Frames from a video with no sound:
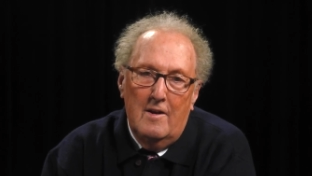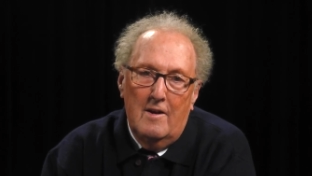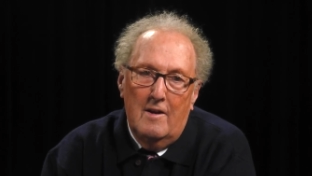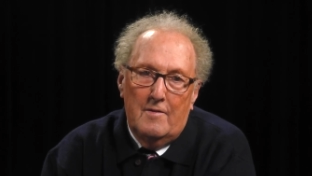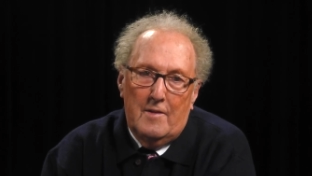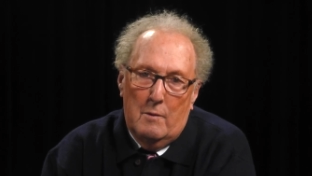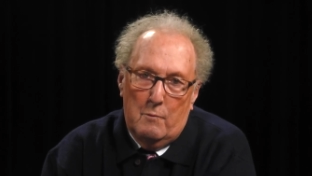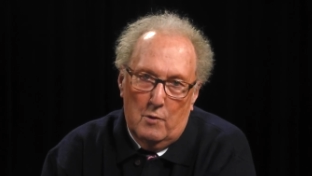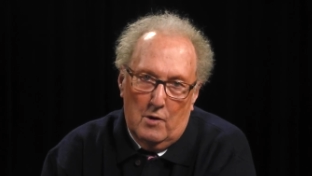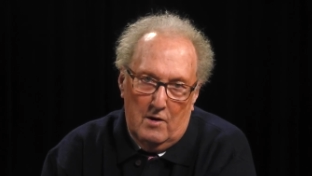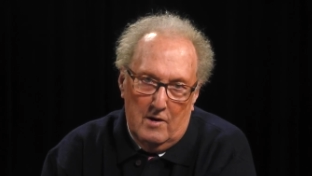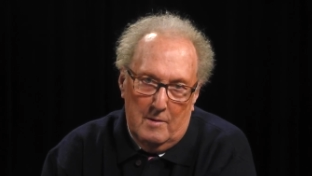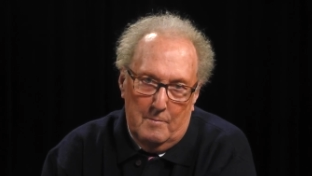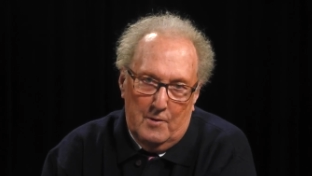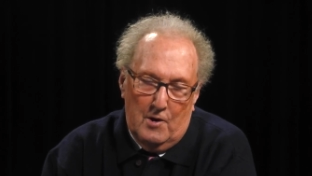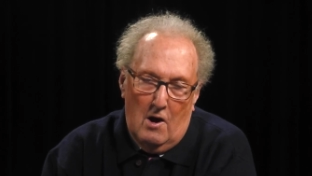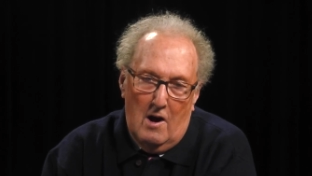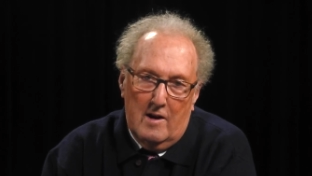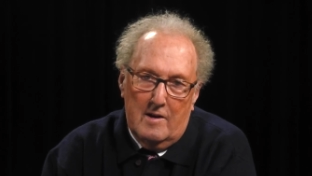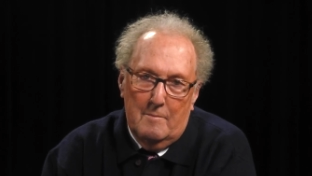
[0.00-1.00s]
that we're going to
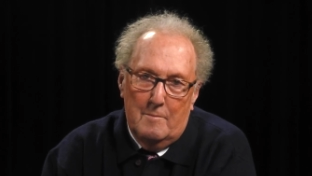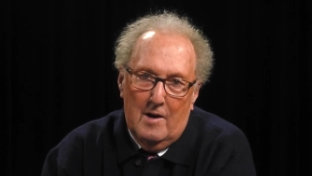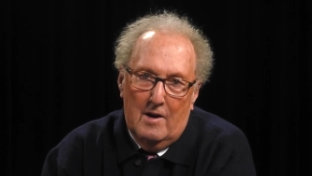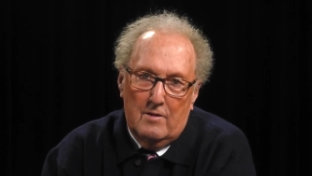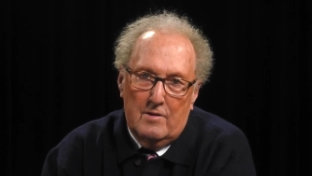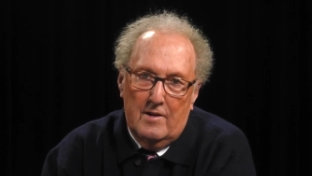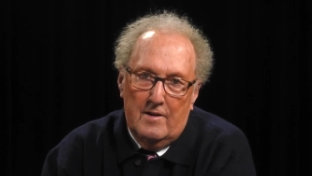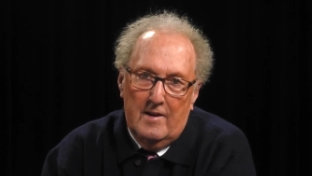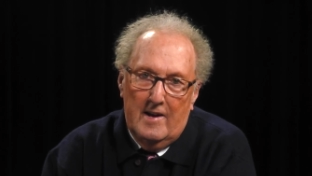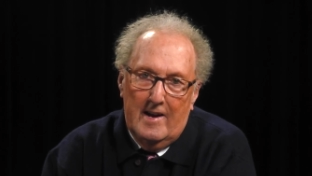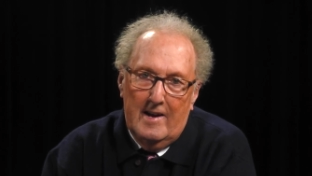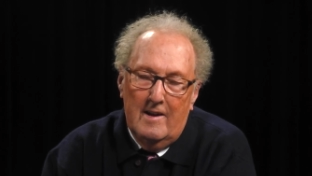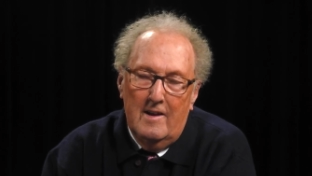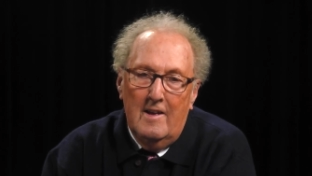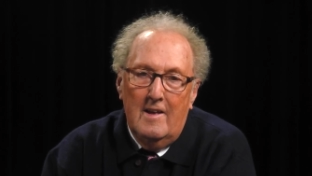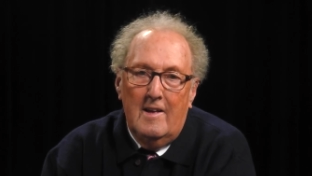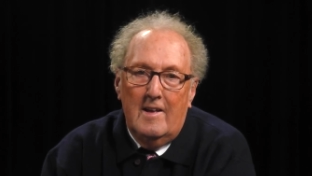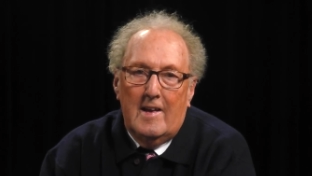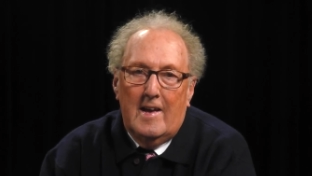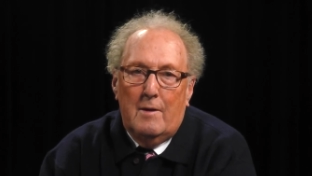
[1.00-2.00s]
talk about today.
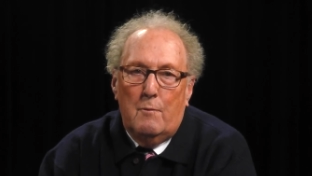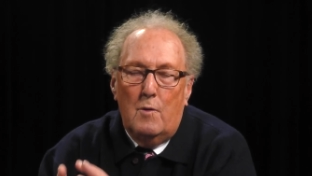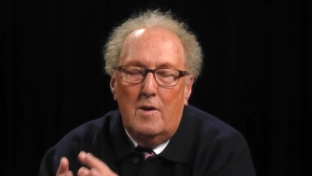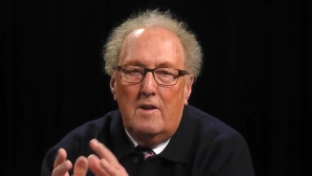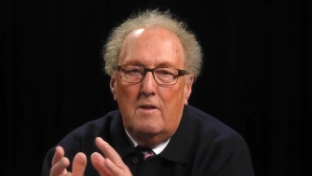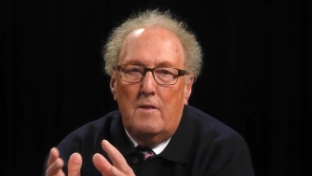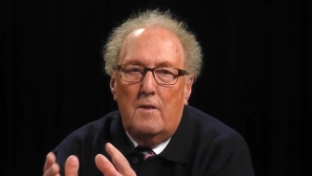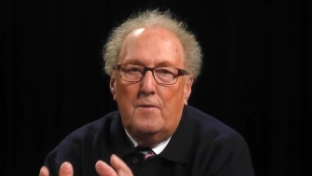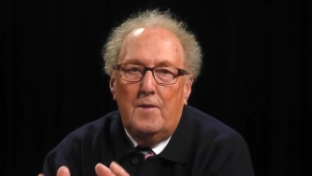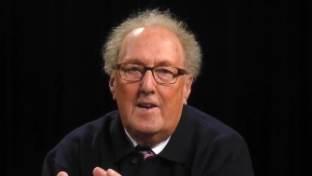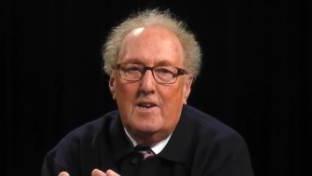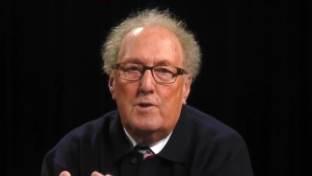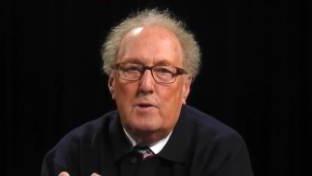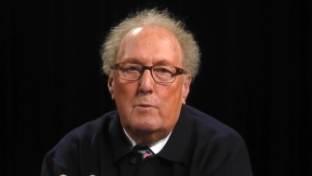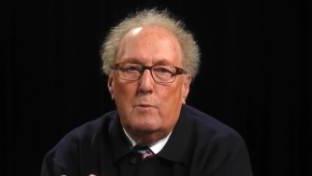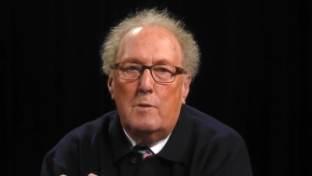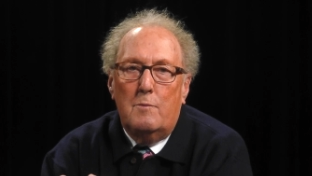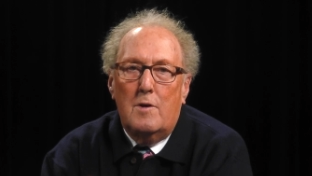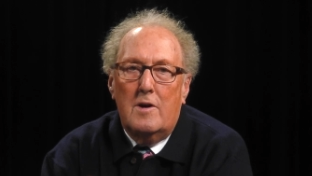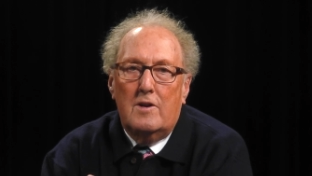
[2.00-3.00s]
And one of the things that
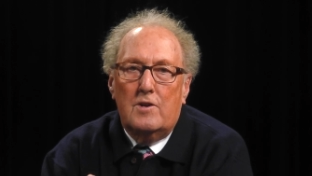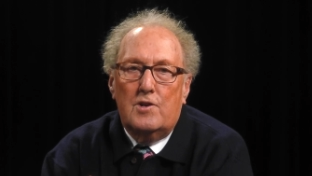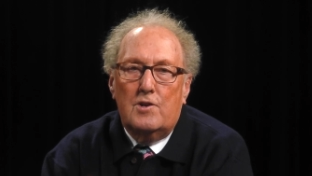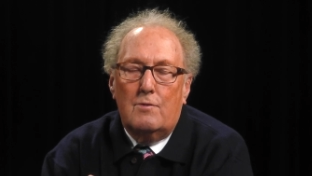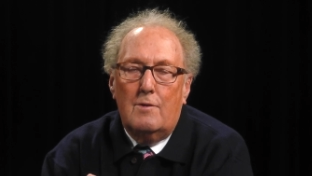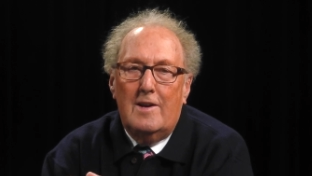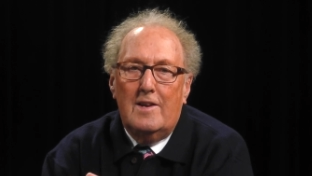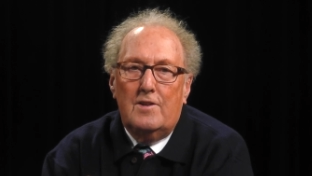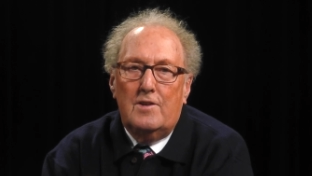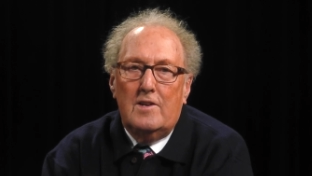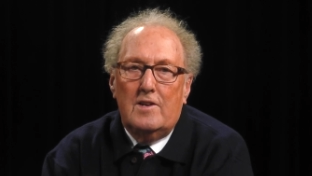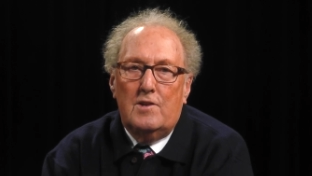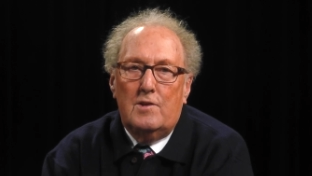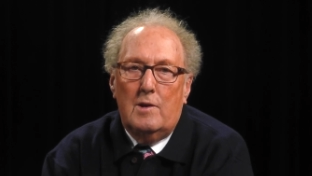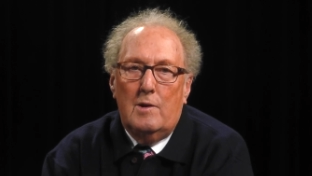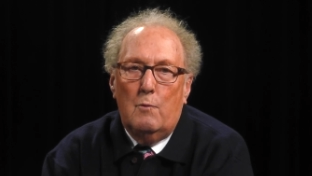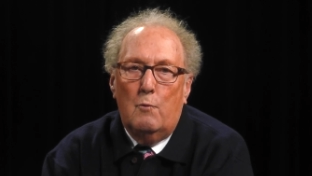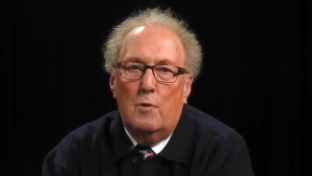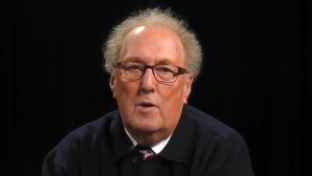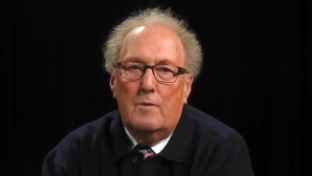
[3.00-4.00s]
we want to stress is
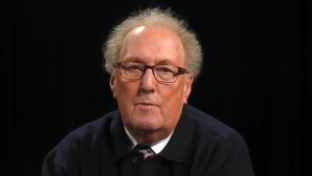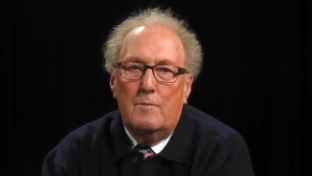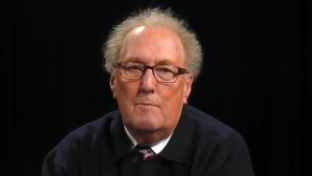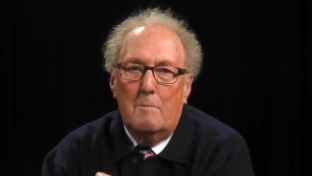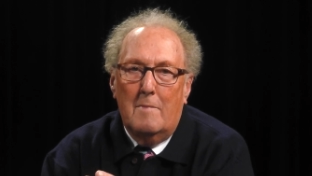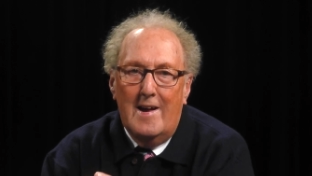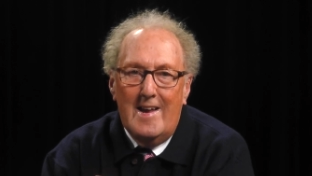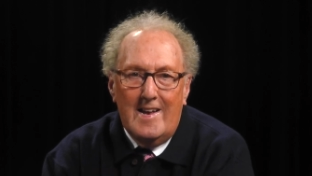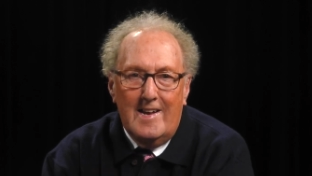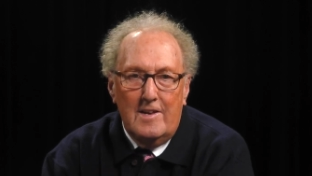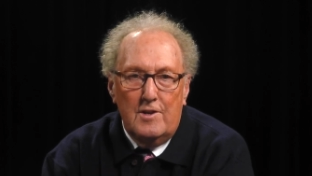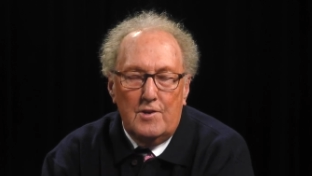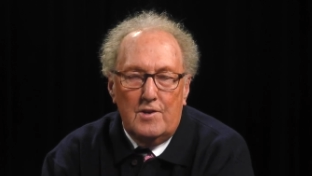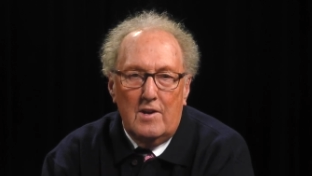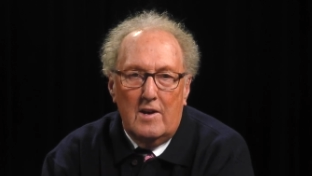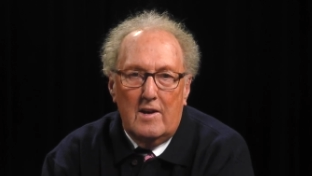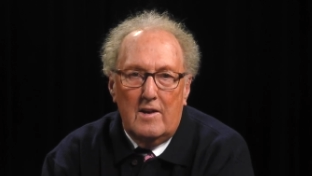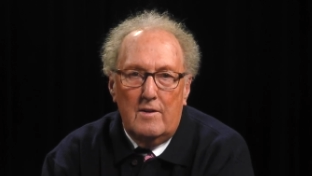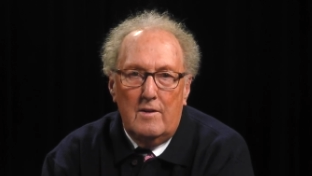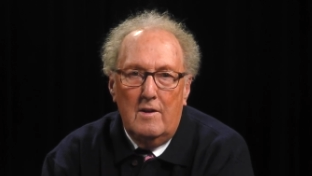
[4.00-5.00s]
that what Mike has
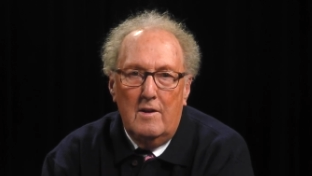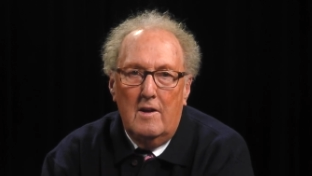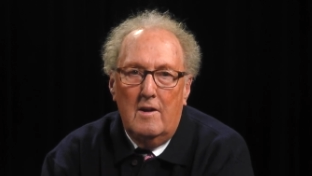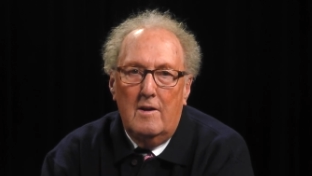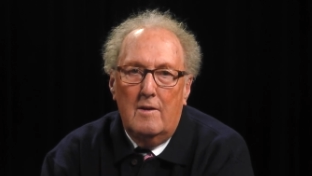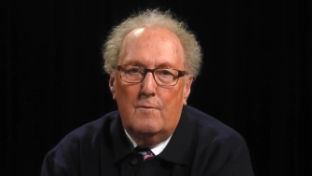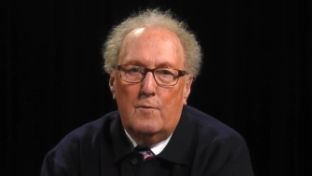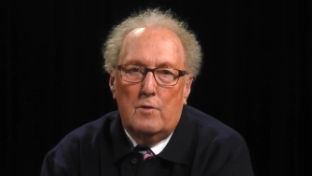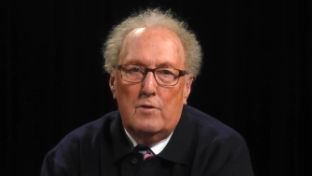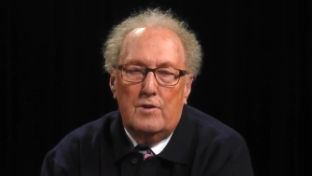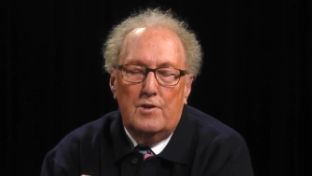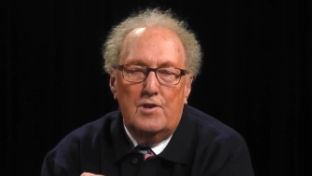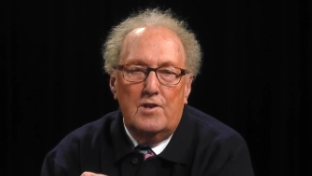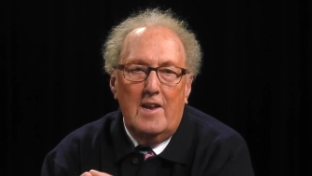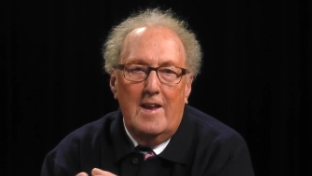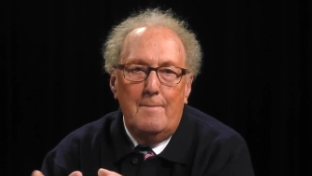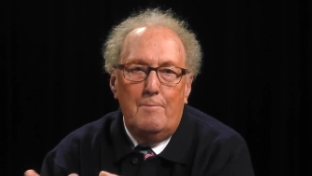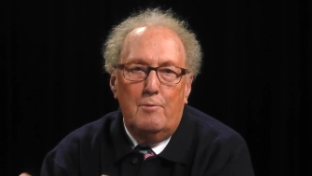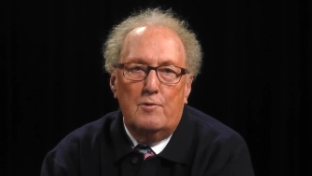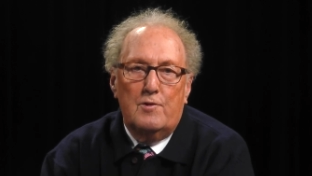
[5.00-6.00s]
done for the
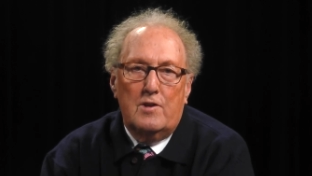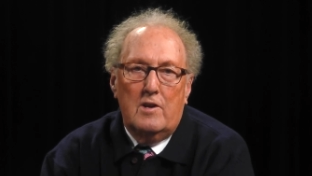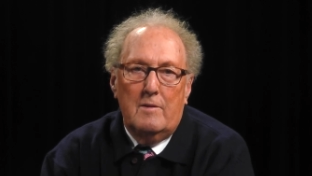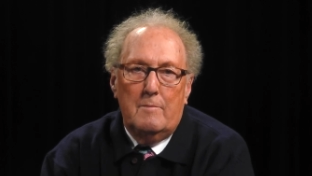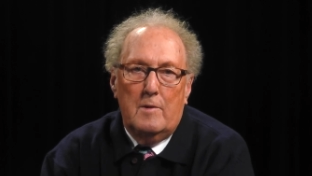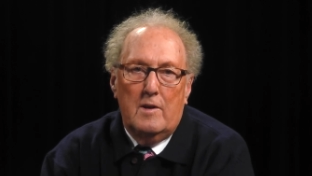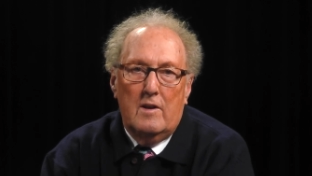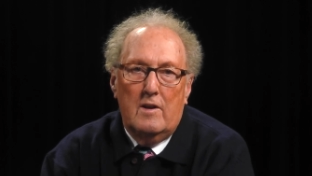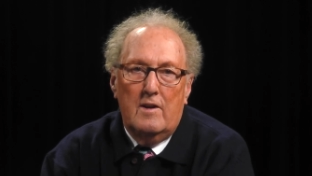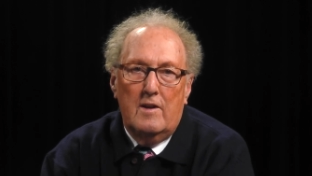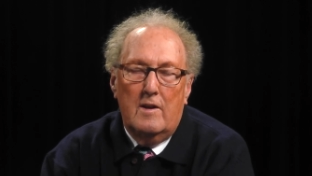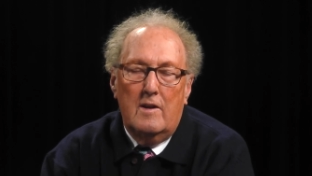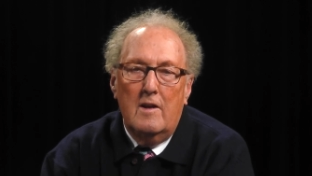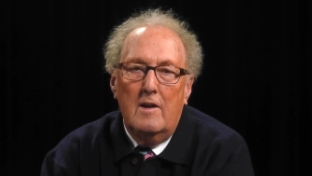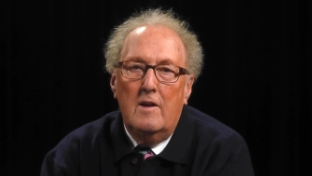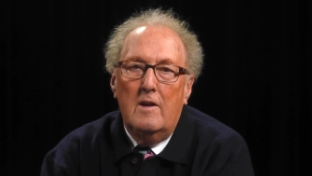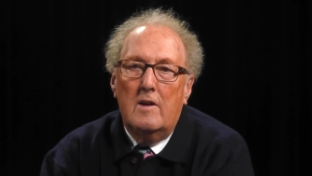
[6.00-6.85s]
Staples community